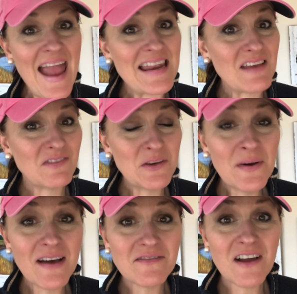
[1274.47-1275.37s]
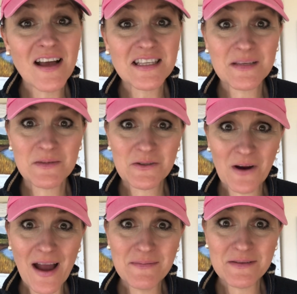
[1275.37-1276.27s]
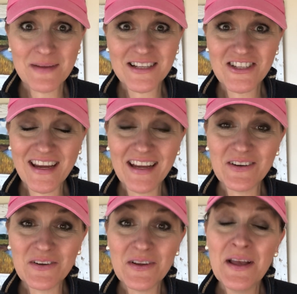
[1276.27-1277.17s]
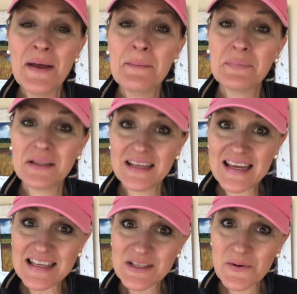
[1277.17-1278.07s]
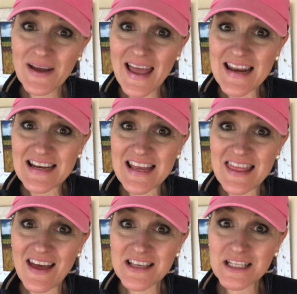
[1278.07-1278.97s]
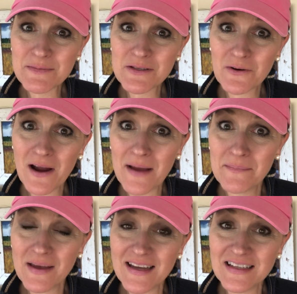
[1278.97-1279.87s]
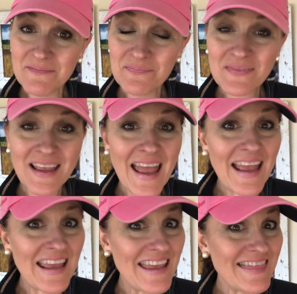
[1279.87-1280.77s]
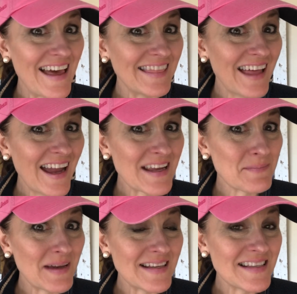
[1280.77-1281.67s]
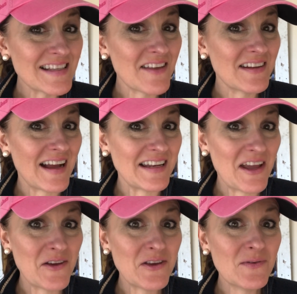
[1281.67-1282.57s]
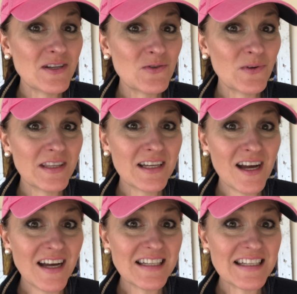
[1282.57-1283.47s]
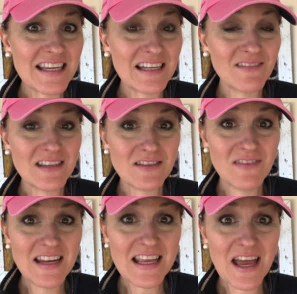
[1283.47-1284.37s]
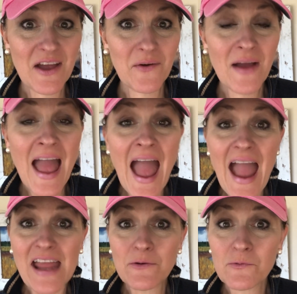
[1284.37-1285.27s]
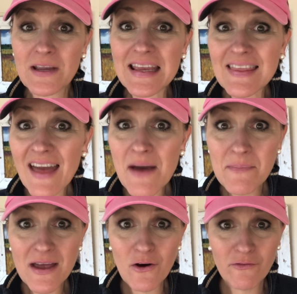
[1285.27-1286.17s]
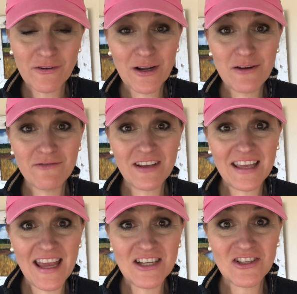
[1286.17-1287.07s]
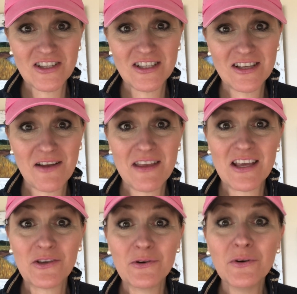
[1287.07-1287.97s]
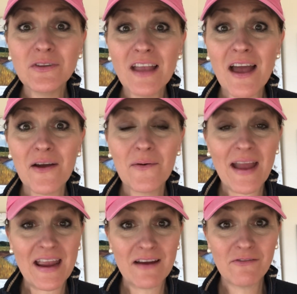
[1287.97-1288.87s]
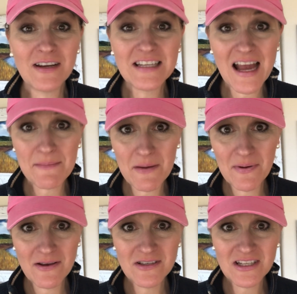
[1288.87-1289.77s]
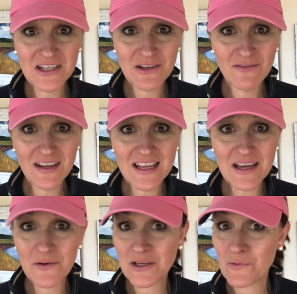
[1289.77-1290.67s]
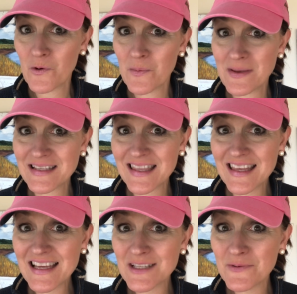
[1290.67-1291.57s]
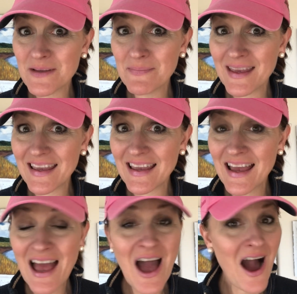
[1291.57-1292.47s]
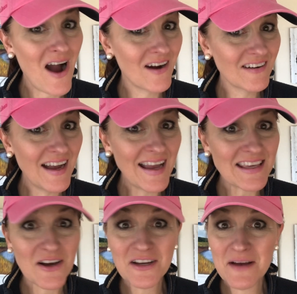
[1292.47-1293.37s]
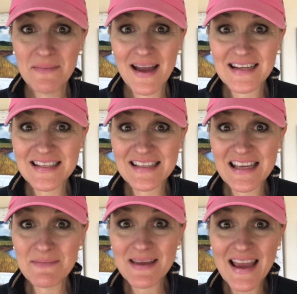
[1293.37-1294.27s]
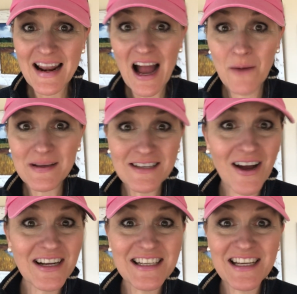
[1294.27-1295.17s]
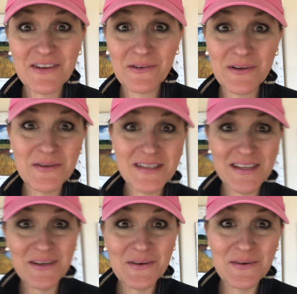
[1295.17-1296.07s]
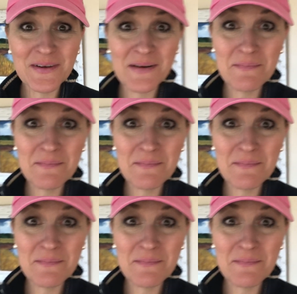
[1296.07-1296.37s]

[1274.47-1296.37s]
And if you have not subscribed to my channel, please go ahead and hit that subscribe button. Hit that like button so that I know you enjoyed the content of this video, and ring that bell for notifications so that you'll know every time I post a new video and you won't miss a thing, sweet pea. Alright, y'all come back to see me, and I'll be talking to you real soon.